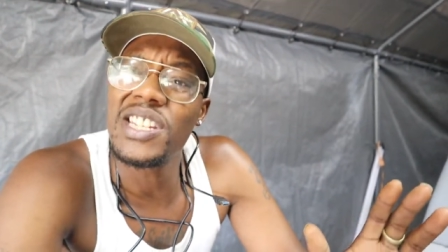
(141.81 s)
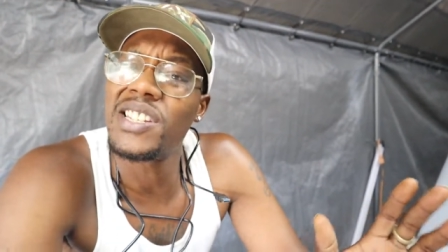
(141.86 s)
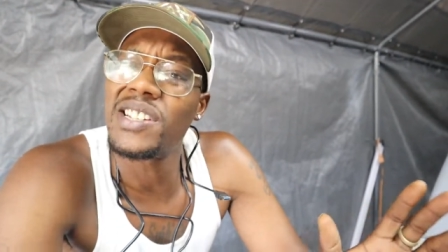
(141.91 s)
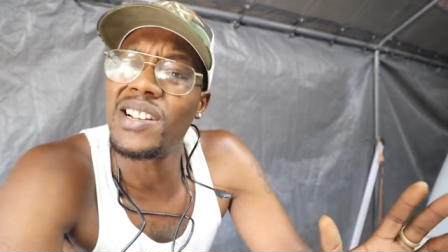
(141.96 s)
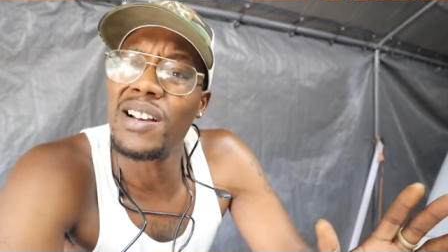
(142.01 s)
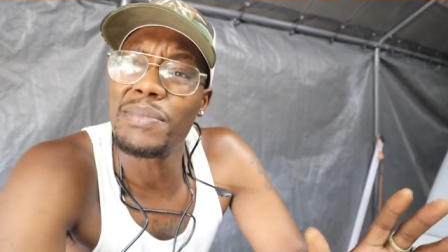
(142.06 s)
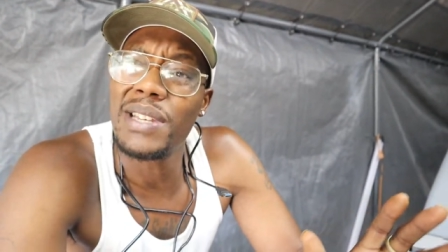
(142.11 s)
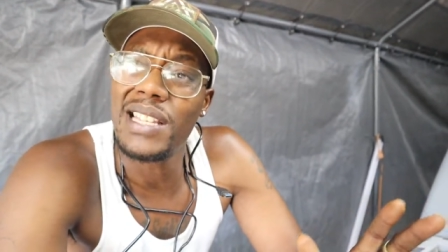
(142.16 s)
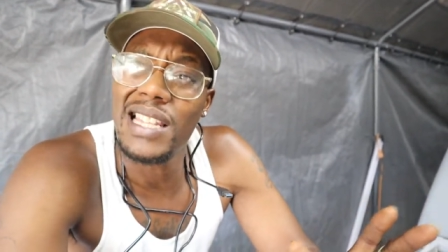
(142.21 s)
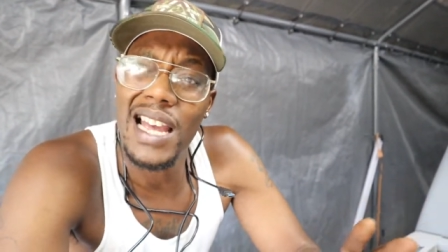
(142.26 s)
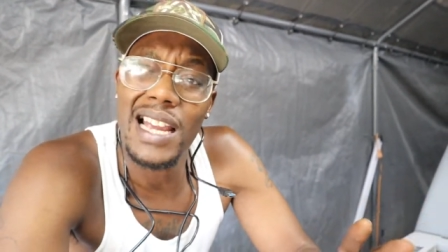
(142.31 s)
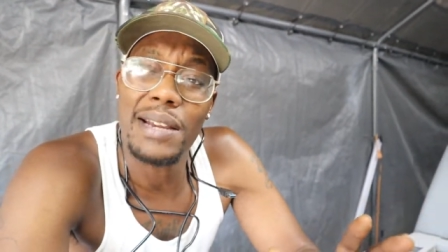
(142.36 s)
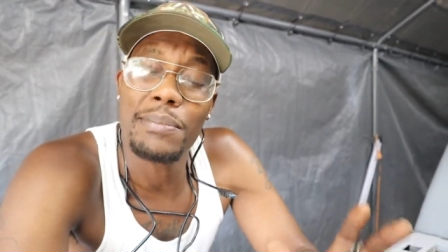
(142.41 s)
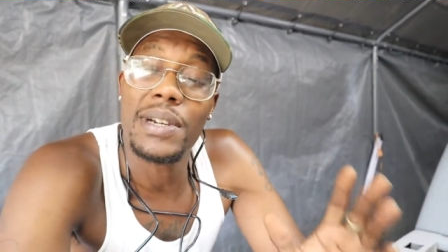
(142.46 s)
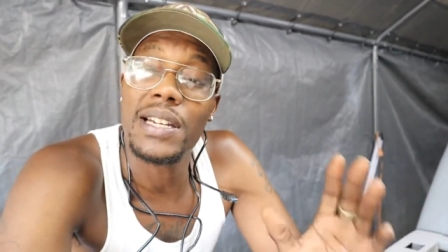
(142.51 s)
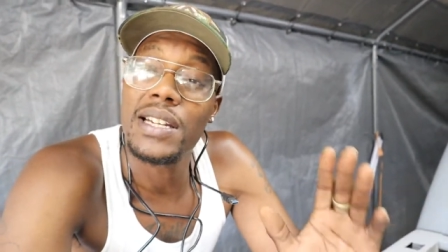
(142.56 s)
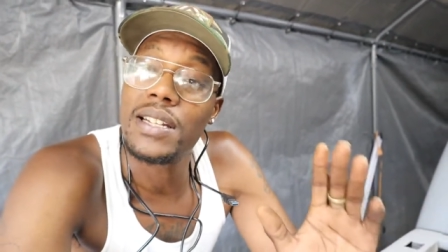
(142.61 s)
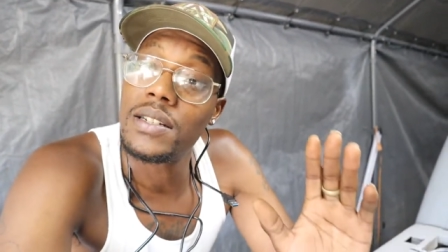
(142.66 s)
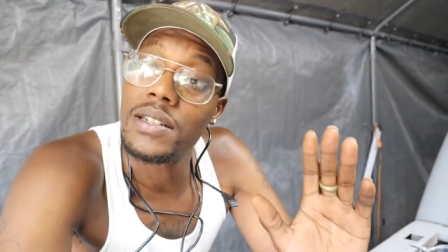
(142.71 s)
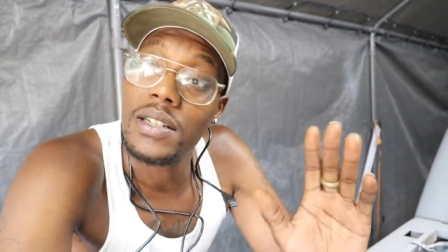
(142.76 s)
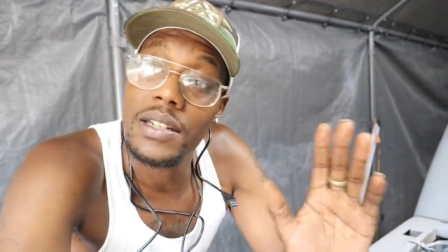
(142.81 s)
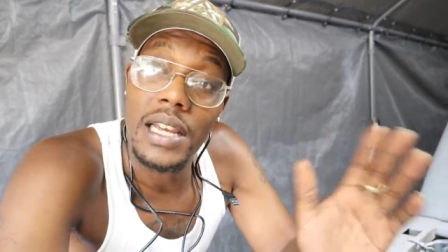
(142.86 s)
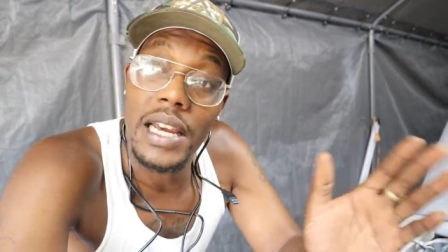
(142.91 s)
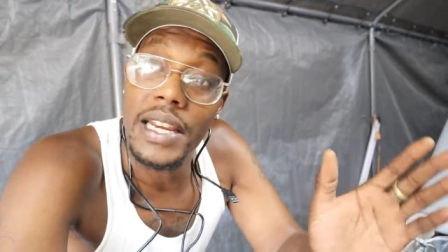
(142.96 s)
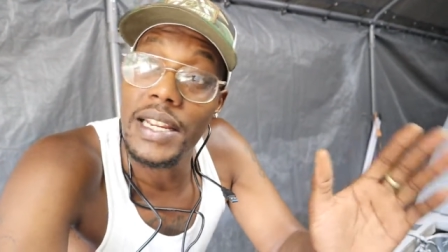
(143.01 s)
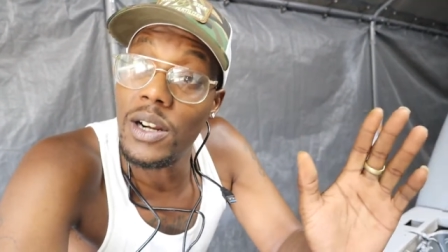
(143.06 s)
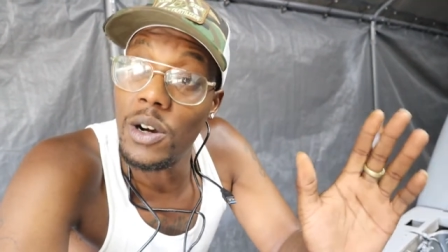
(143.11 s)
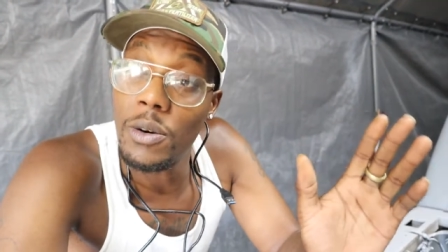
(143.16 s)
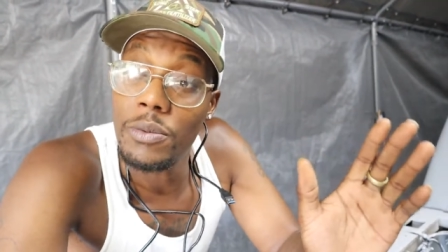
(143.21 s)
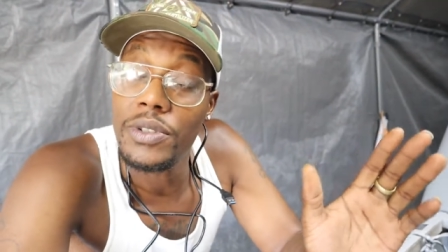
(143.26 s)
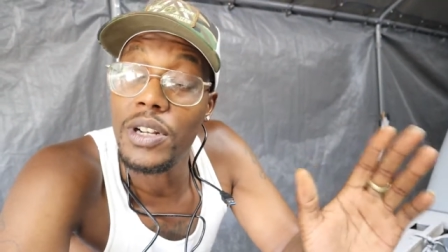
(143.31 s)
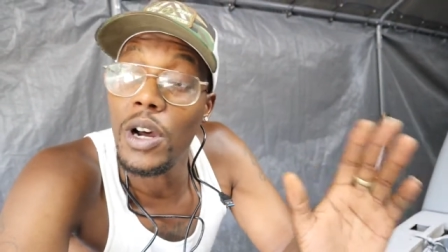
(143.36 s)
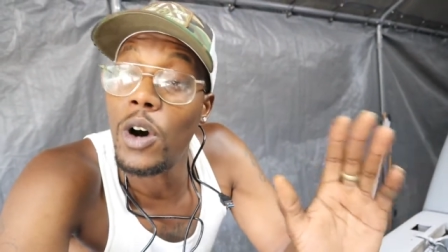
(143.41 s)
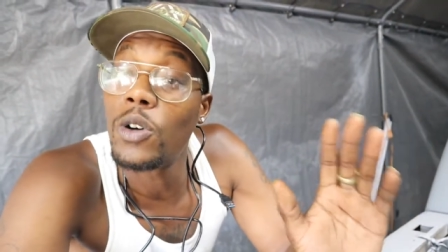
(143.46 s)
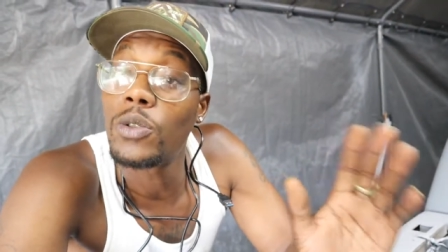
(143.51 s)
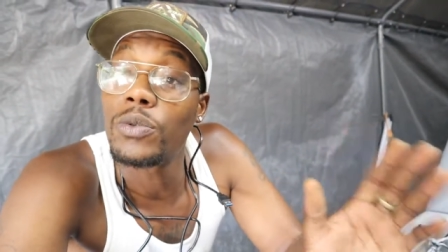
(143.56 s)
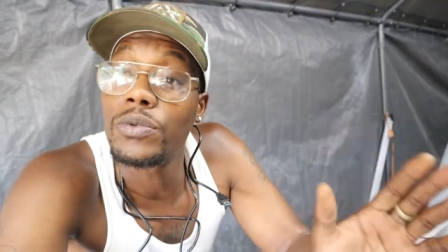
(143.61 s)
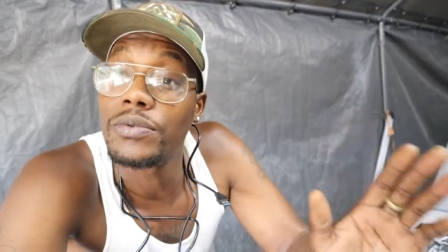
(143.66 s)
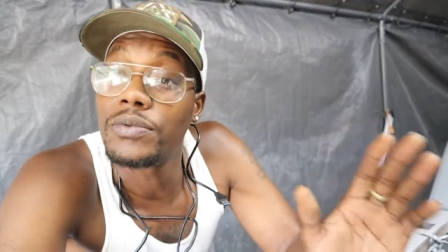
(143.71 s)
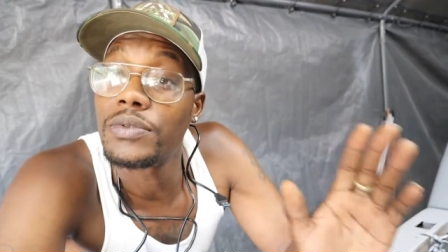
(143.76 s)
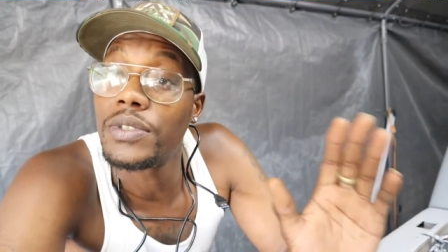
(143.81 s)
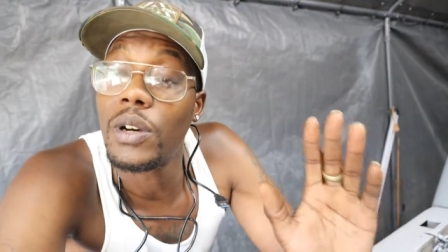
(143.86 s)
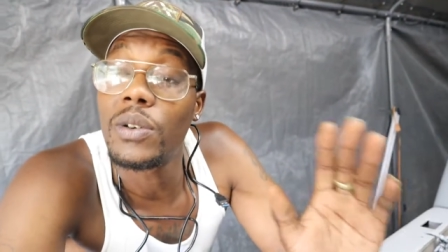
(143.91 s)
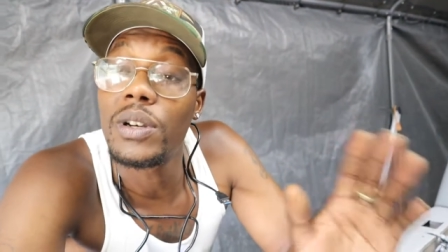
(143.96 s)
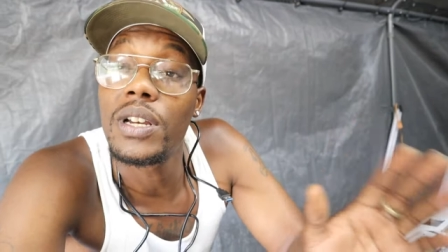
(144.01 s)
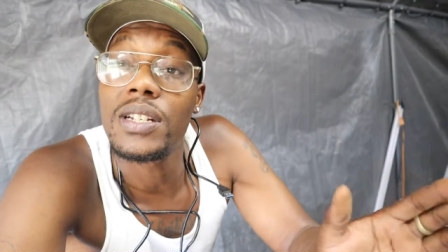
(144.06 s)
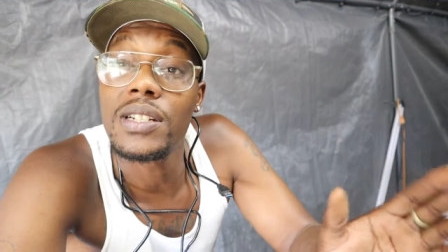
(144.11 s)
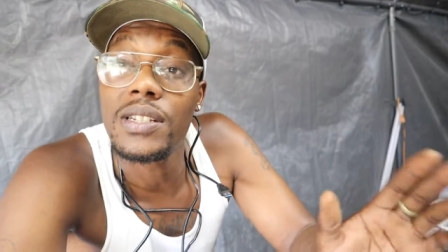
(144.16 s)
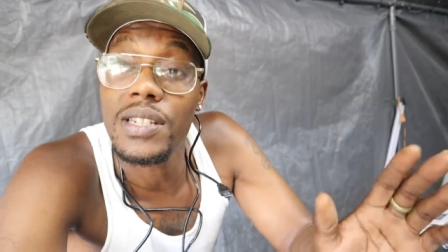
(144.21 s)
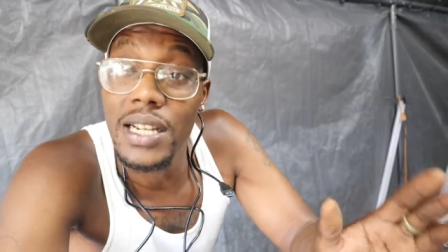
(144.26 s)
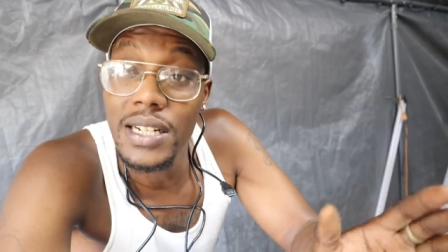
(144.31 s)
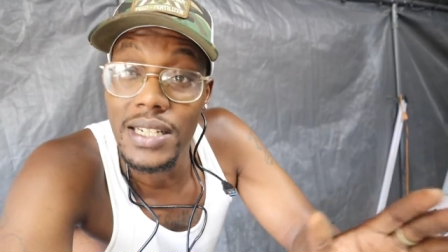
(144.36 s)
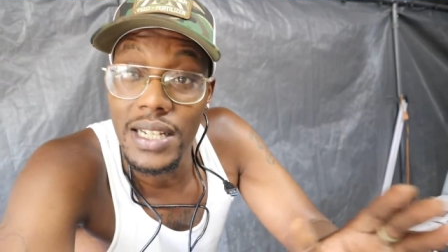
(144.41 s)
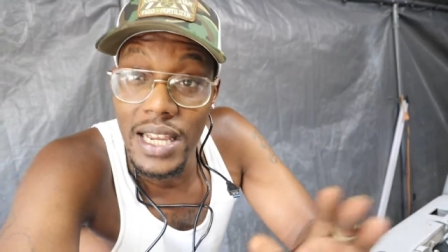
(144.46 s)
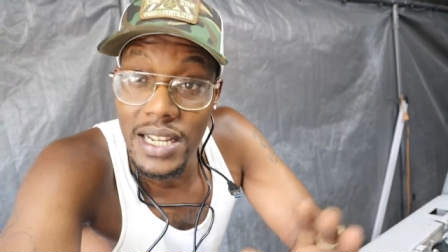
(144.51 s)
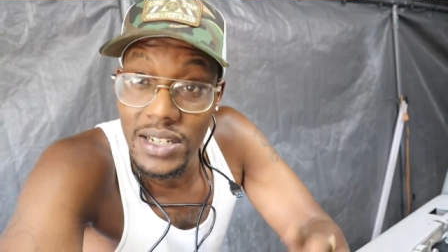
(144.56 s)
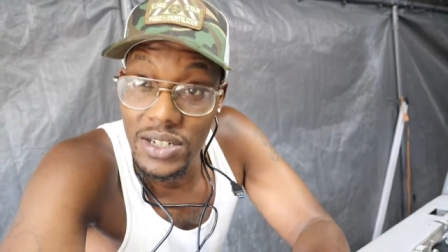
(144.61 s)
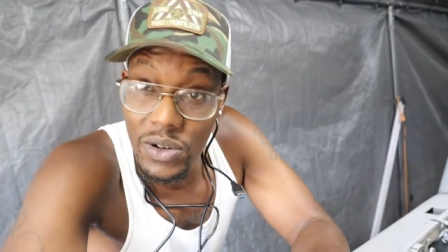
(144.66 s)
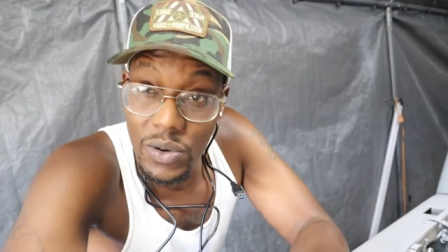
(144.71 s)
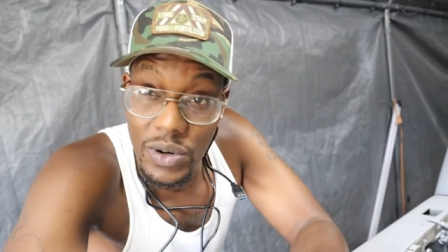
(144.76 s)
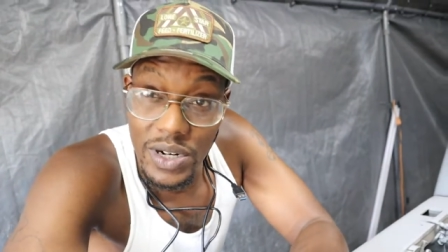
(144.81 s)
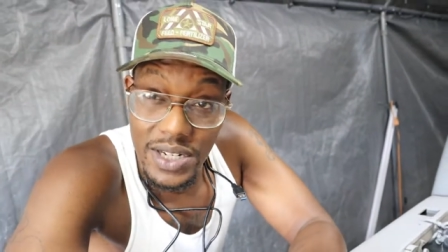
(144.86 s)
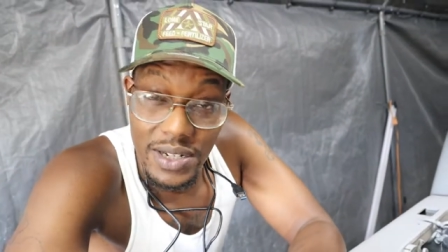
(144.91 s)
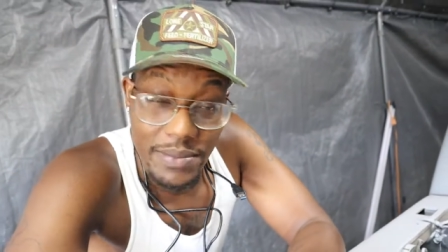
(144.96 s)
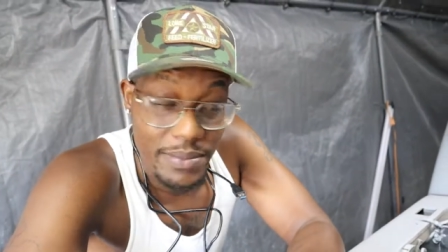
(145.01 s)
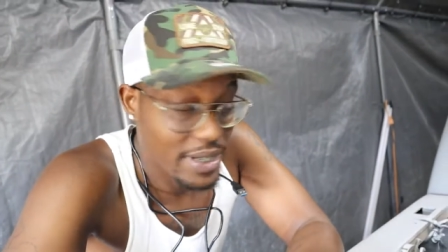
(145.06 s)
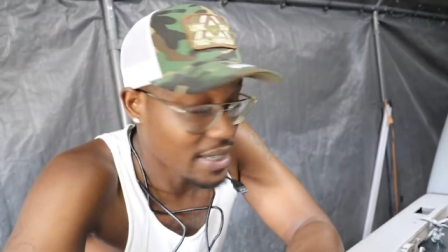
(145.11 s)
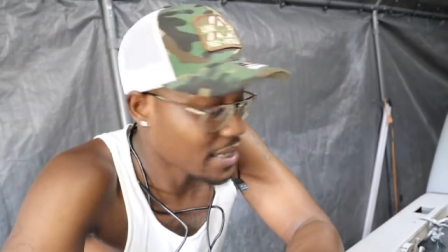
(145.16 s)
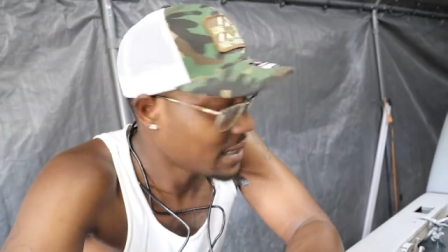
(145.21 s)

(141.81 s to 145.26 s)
something you like, man. Hey, don't hesitate to ask a question,